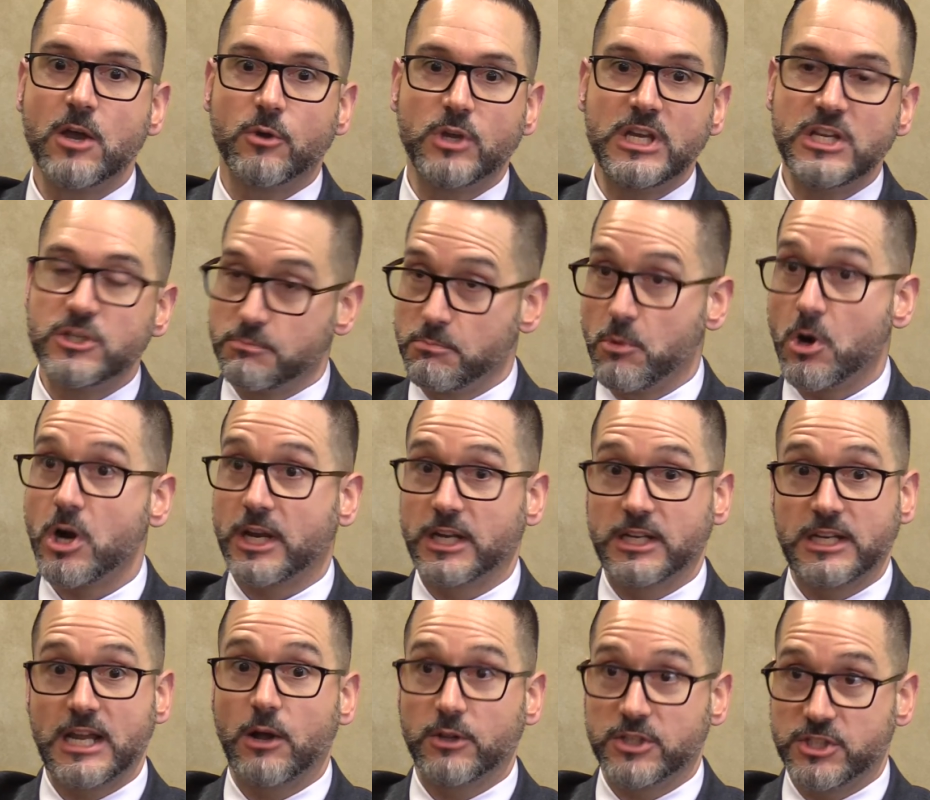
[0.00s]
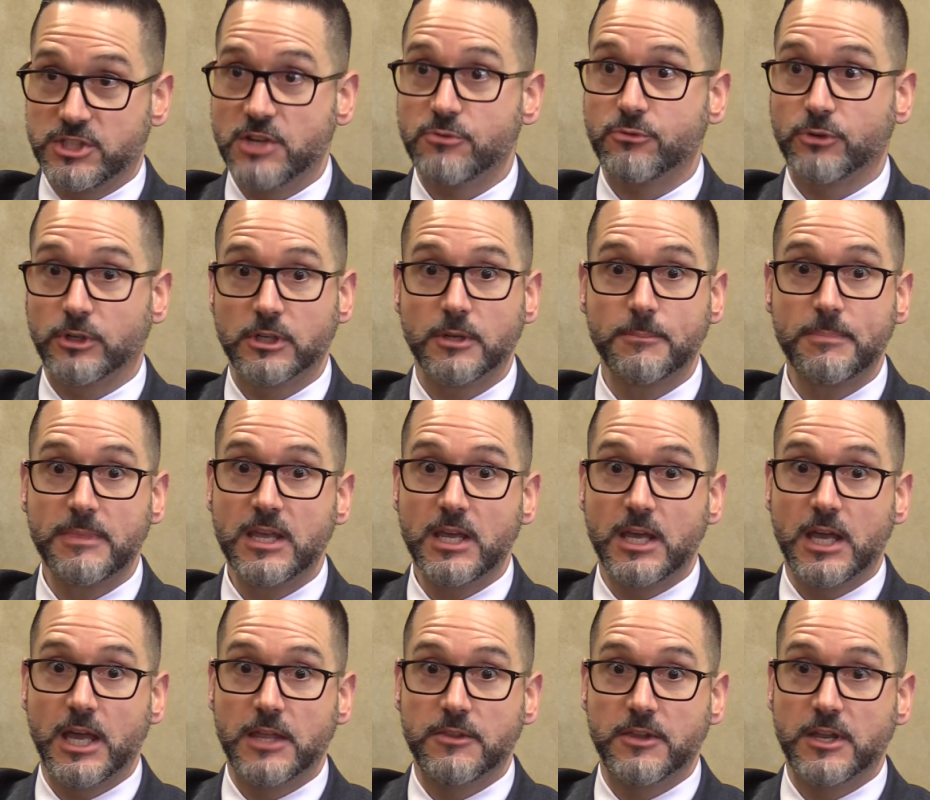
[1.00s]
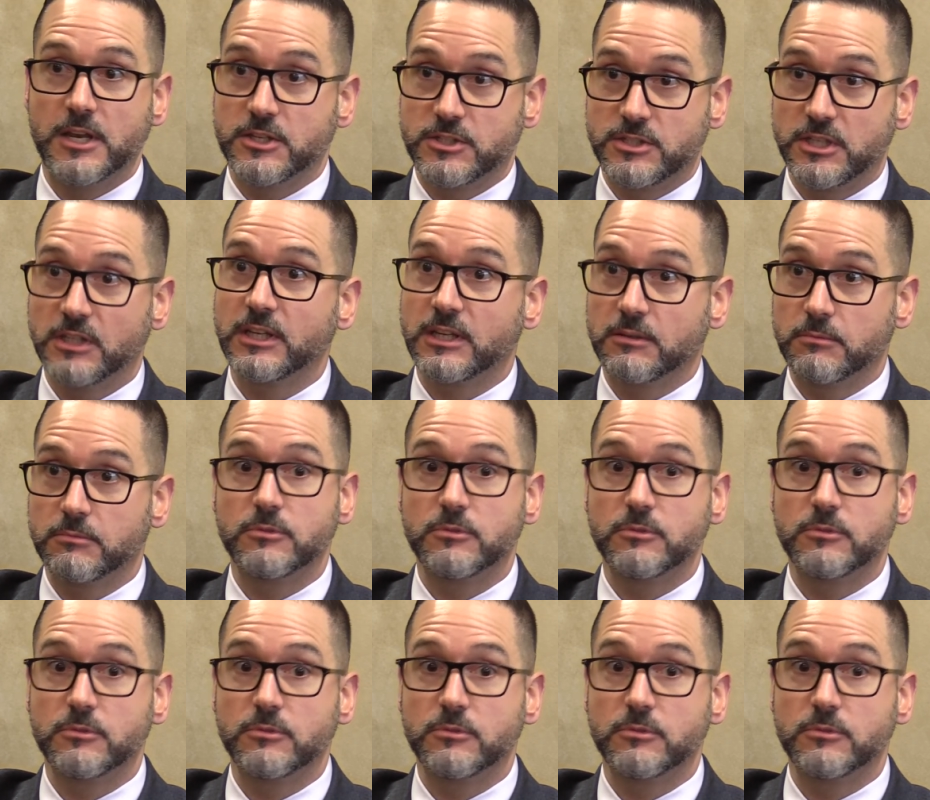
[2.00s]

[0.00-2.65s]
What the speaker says: each market and how it's different. And then instilling,